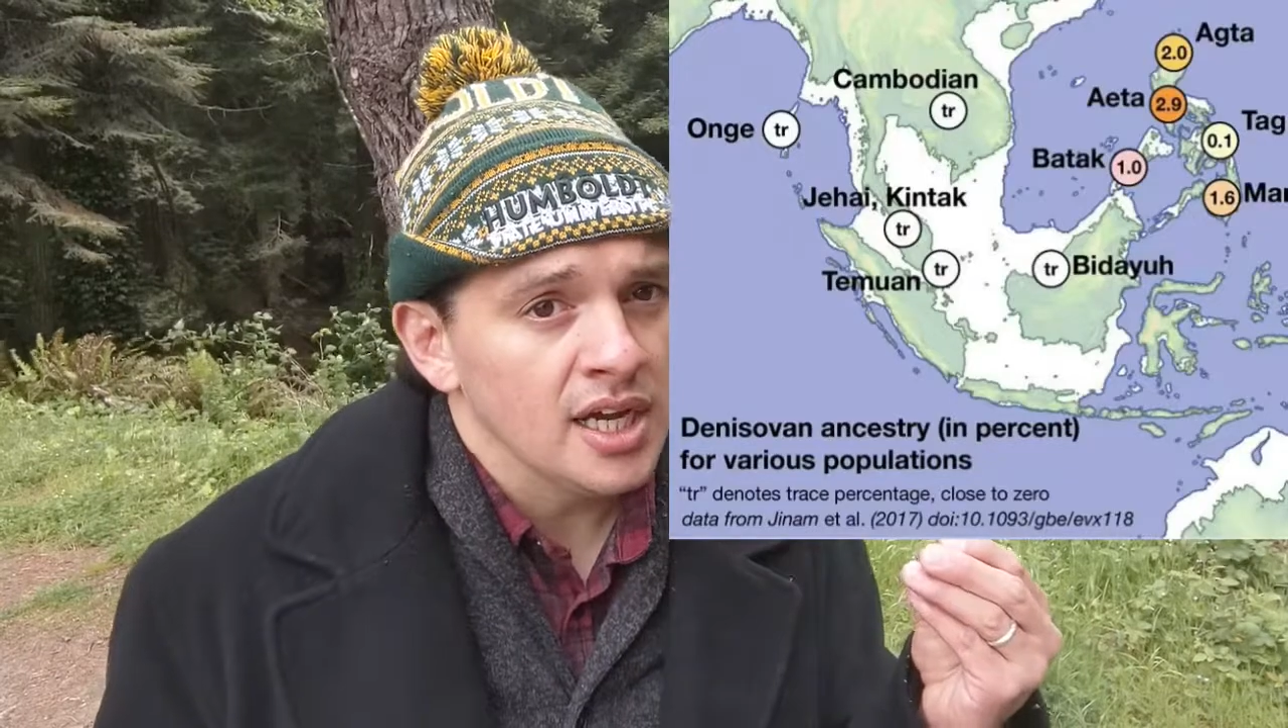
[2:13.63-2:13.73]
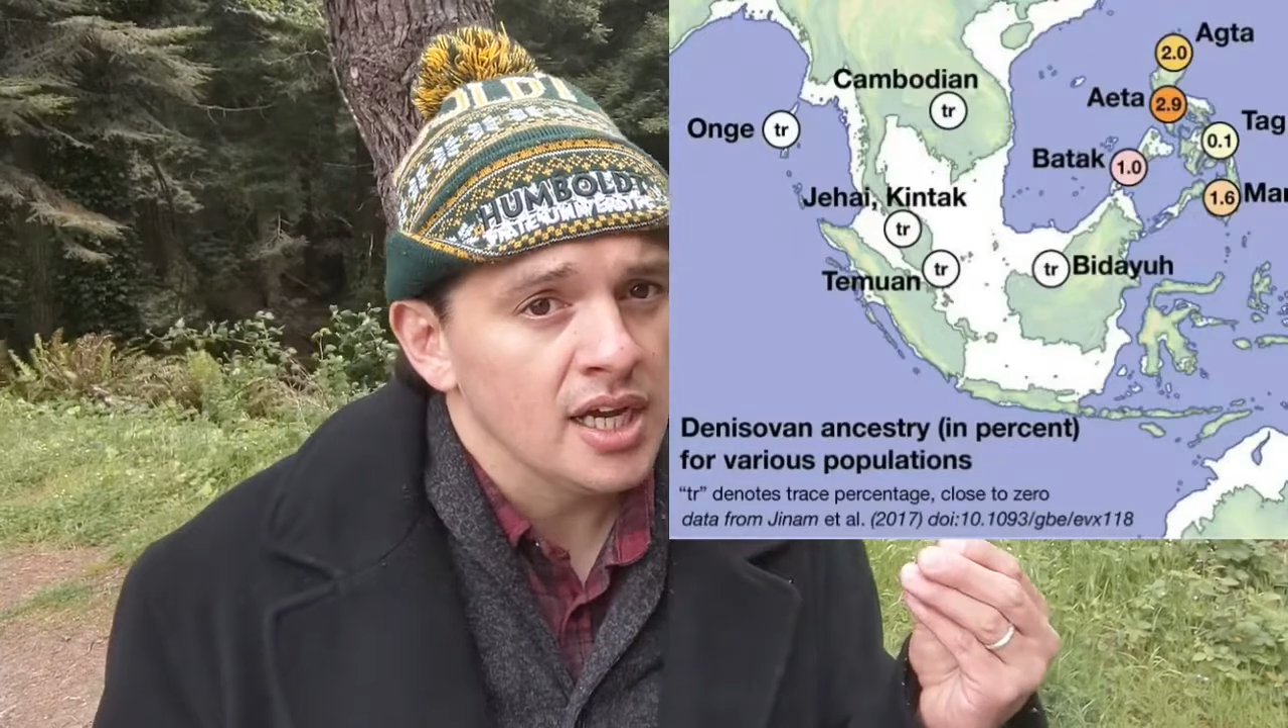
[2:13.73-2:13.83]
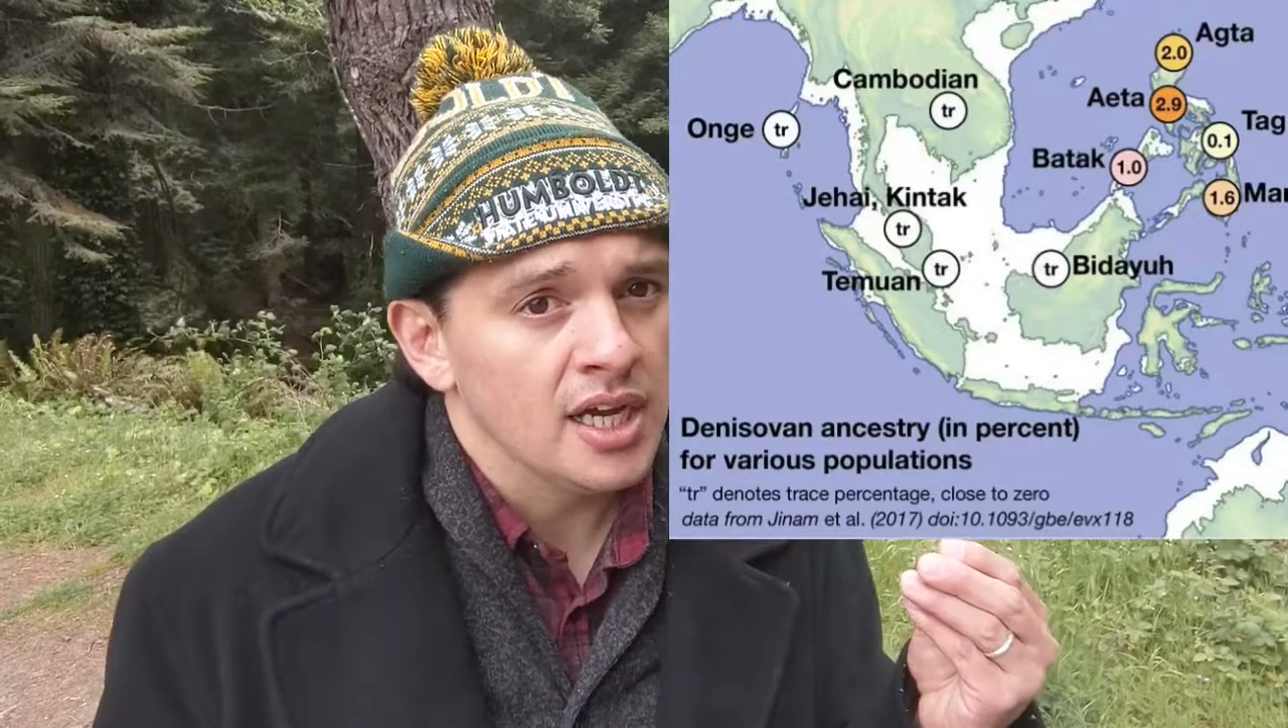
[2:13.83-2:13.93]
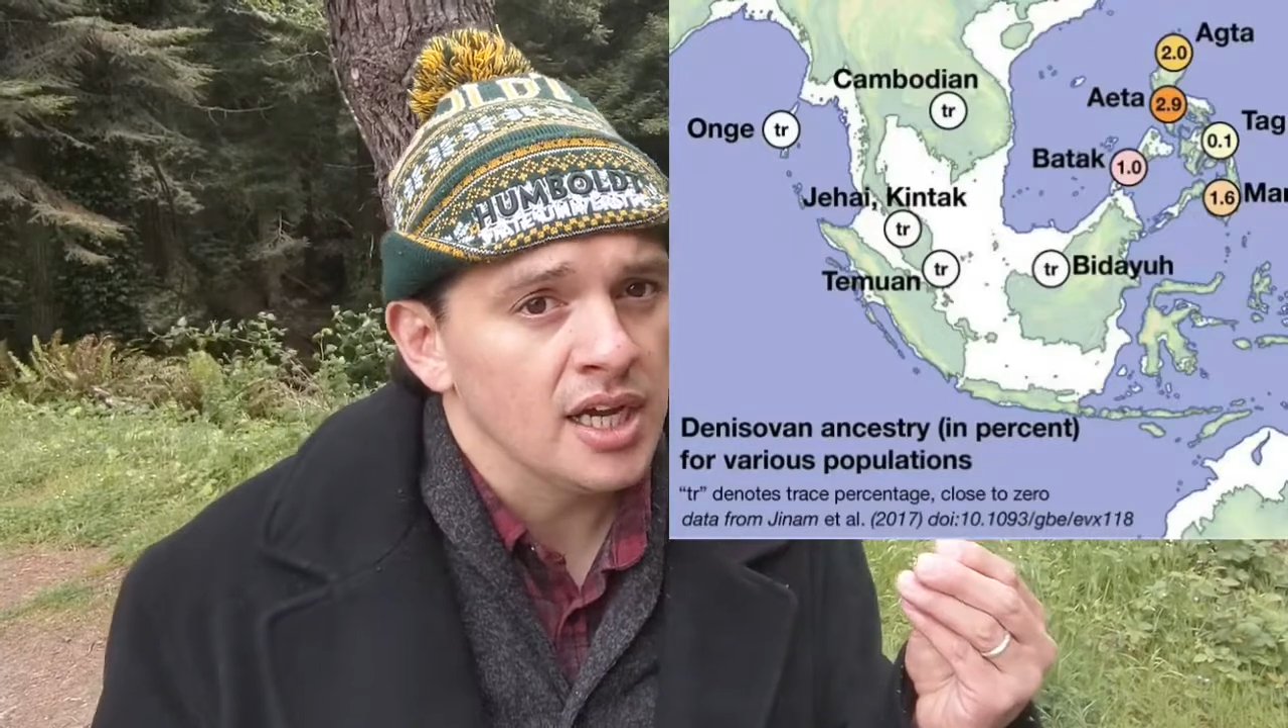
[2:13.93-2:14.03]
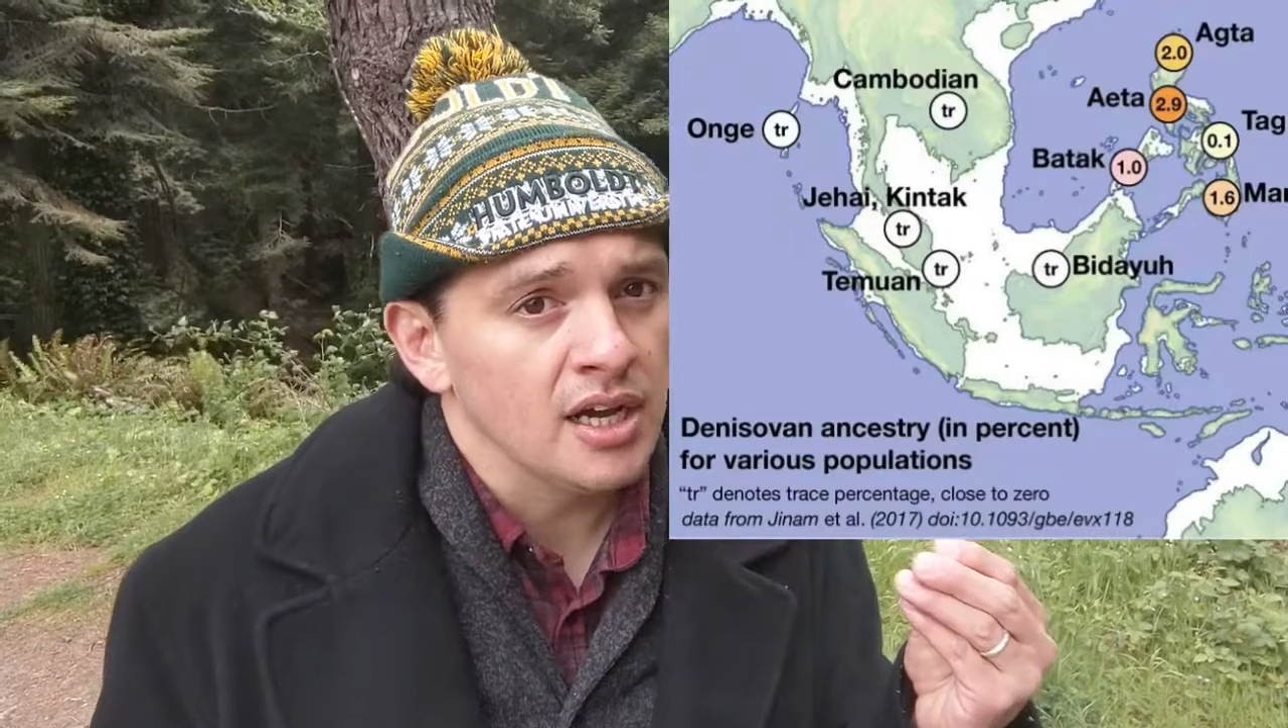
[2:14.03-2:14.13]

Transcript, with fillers: uh,